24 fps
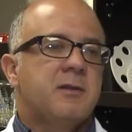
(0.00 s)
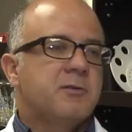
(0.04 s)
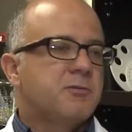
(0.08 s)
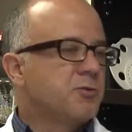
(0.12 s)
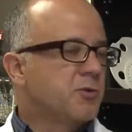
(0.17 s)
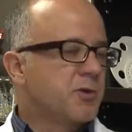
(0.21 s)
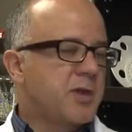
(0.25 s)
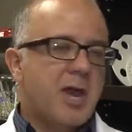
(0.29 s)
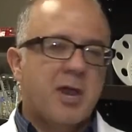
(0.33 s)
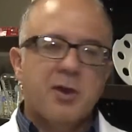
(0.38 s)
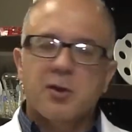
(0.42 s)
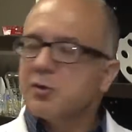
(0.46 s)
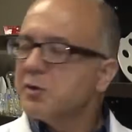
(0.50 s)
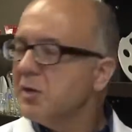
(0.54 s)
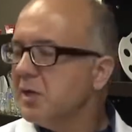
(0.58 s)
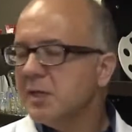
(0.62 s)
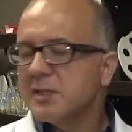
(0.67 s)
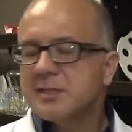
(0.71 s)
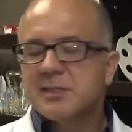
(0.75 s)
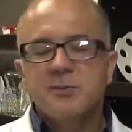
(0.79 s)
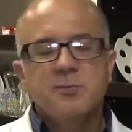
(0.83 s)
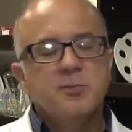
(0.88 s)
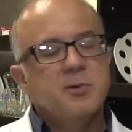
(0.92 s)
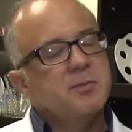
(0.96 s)
You cannot
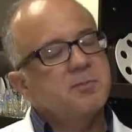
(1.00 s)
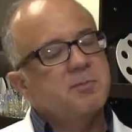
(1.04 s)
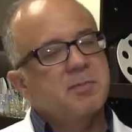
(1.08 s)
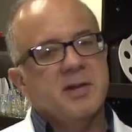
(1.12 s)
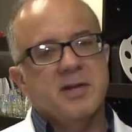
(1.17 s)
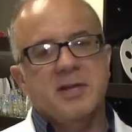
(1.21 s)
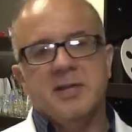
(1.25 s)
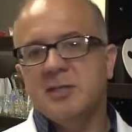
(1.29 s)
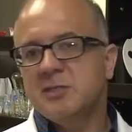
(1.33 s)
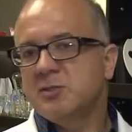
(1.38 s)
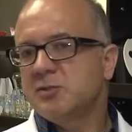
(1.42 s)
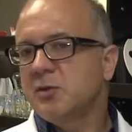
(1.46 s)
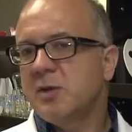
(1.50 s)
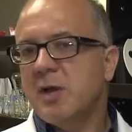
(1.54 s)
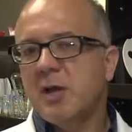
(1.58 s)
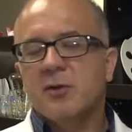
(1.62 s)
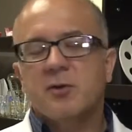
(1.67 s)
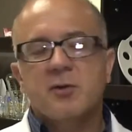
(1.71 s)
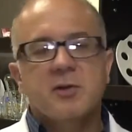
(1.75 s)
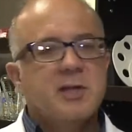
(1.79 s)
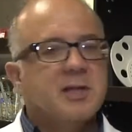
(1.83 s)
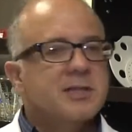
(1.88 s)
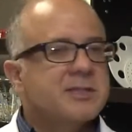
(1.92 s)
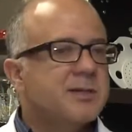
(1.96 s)
kill them with bleach, you
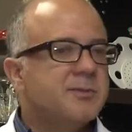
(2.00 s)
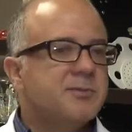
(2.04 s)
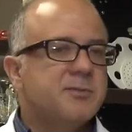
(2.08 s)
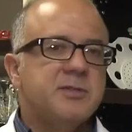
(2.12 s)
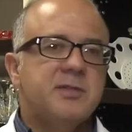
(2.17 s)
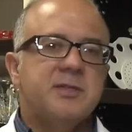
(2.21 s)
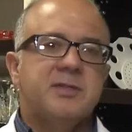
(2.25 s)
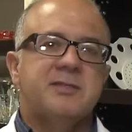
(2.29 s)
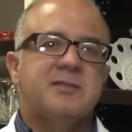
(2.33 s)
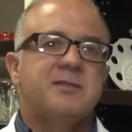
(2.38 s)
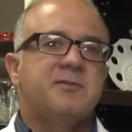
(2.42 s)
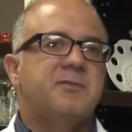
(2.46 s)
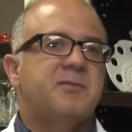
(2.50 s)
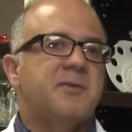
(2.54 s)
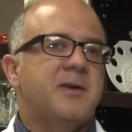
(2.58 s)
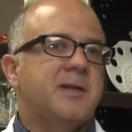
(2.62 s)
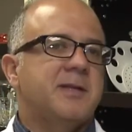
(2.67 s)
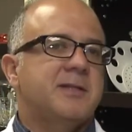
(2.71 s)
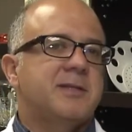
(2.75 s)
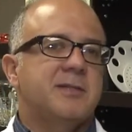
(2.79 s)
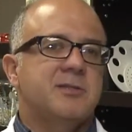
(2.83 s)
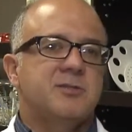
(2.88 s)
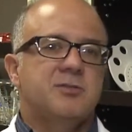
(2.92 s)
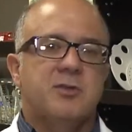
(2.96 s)
cannot kill them with
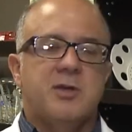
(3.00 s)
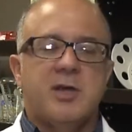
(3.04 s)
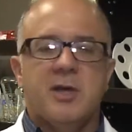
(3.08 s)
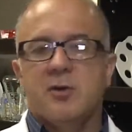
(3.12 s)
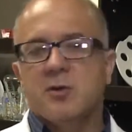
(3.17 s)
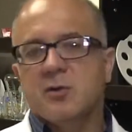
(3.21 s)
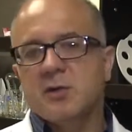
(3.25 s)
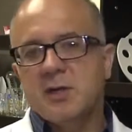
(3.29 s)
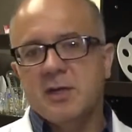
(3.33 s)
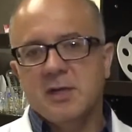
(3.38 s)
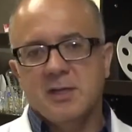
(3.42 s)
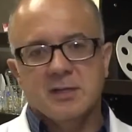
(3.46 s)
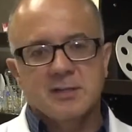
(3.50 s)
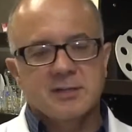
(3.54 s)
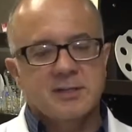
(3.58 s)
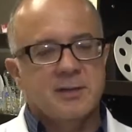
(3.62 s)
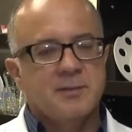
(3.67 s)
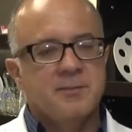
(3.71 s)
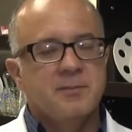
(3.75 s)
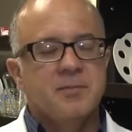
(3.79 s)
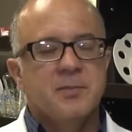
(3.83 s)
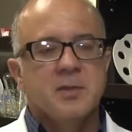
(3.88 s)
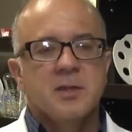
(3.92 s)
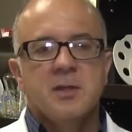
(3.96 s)
disinfectants, you cannot kill
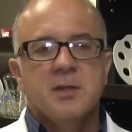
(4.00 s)
them